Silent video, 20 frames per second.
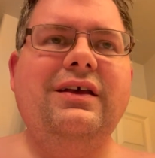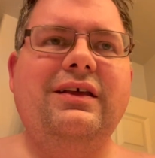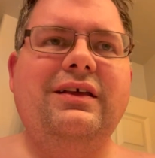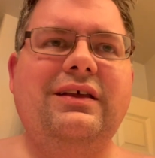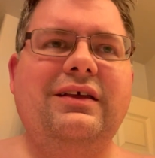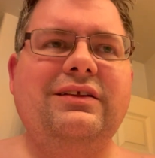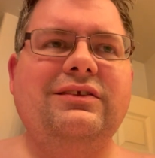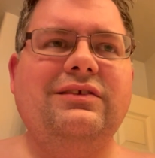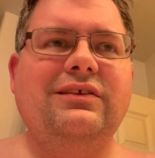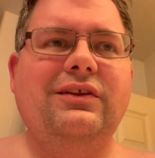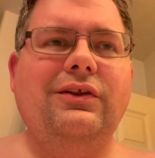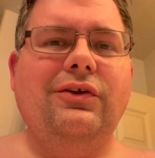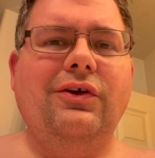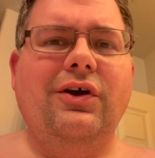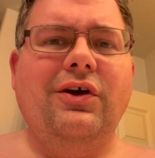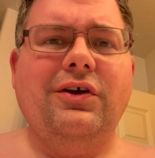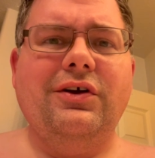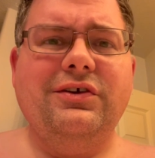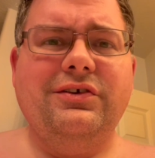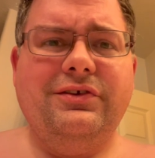it's a little
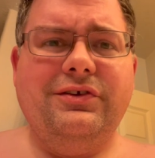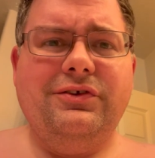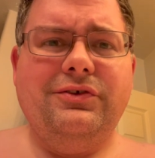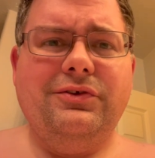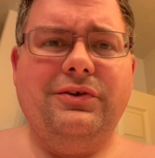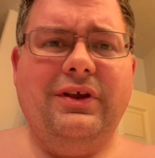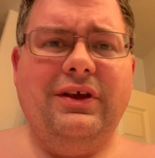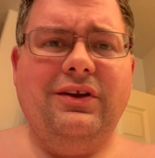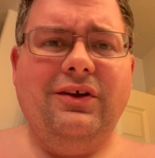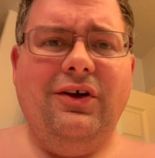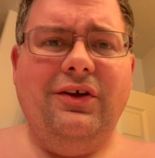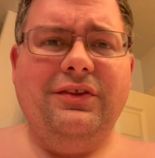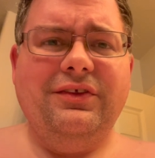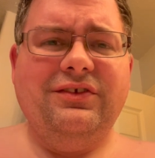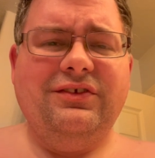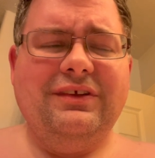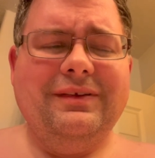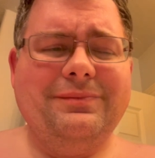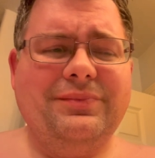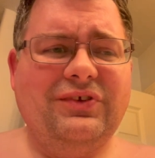hard to get all the
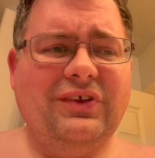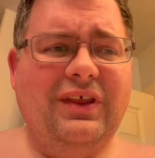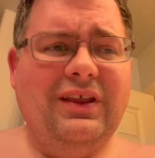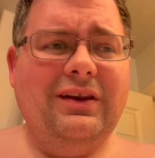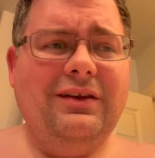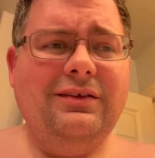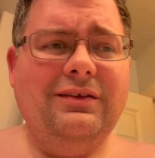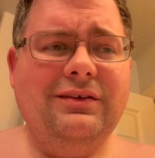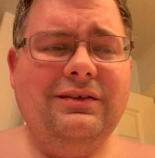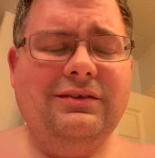sips in.